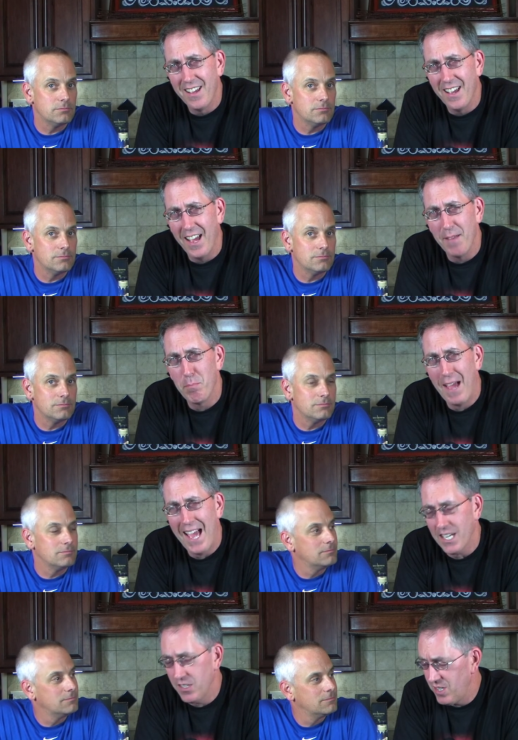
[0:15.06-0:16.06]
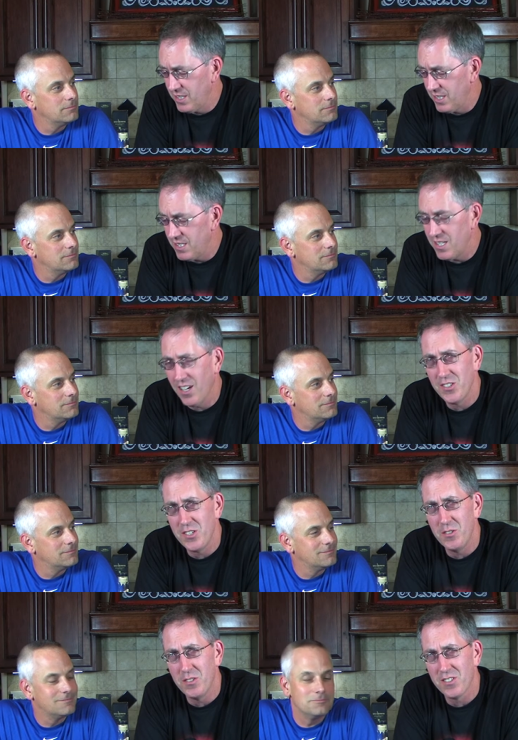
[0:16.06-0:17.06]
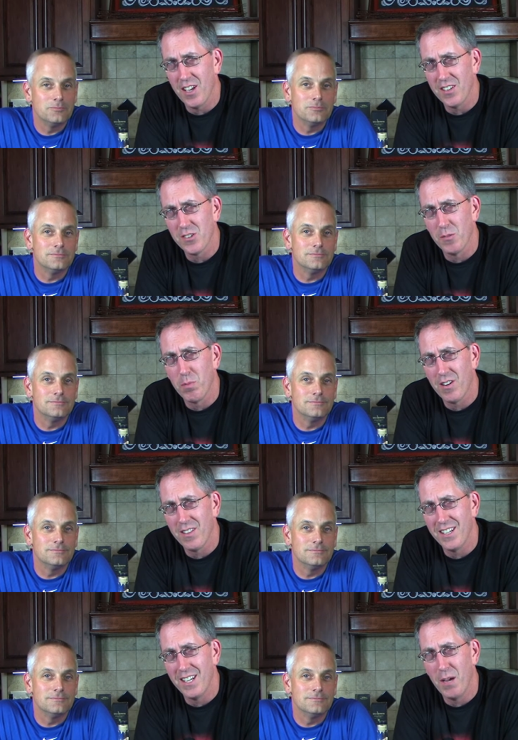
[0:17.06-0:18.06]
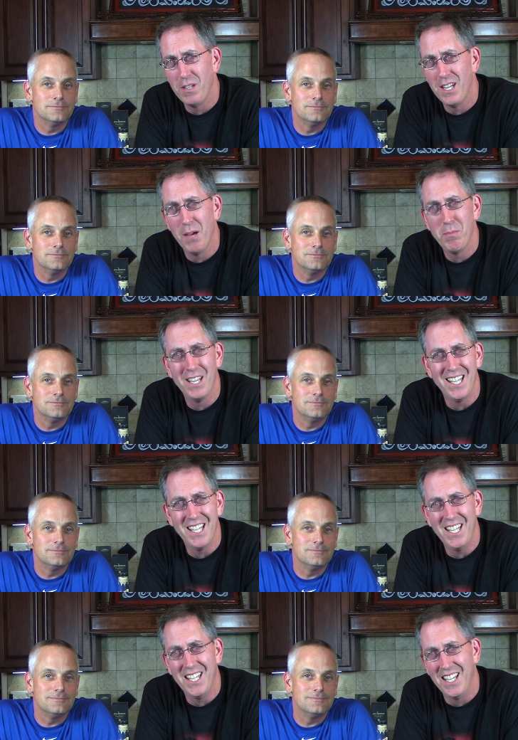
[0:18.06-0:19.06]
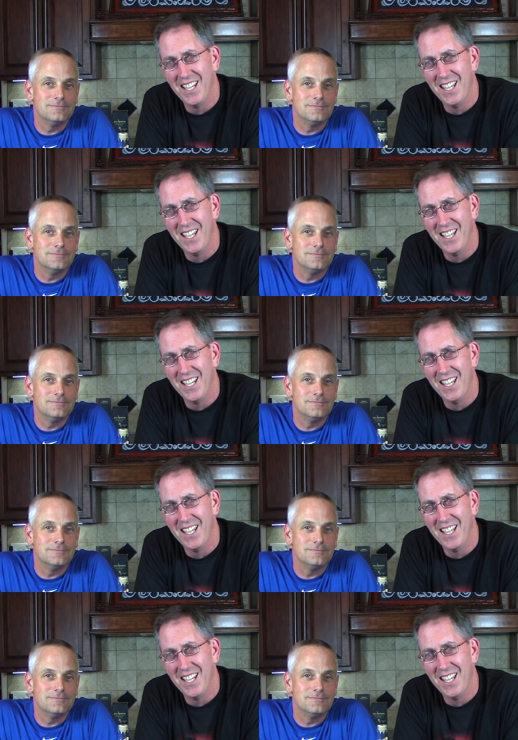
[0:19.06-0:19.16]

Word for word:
Speaker 1: And packaging that tells you it's also part of the W W E.